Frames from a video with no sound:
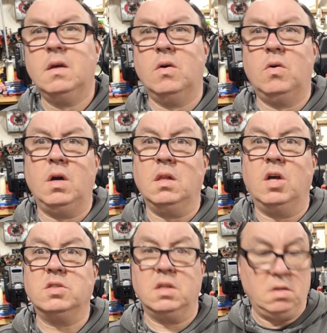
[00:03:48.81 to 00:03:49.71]
Or I
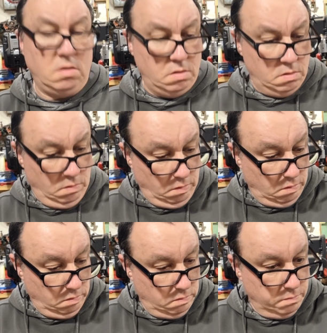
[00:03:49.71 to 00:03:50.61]
lost it. I don't know.
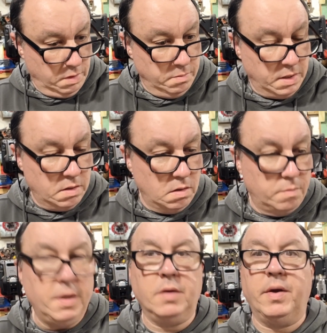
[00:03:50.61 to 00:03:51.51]
Quite my car.
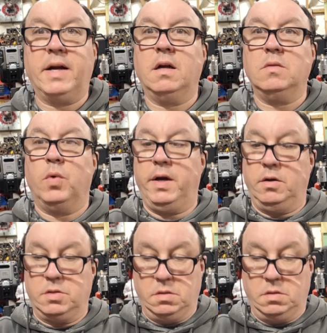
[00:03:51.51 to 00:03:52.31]
But anyway, I got wires.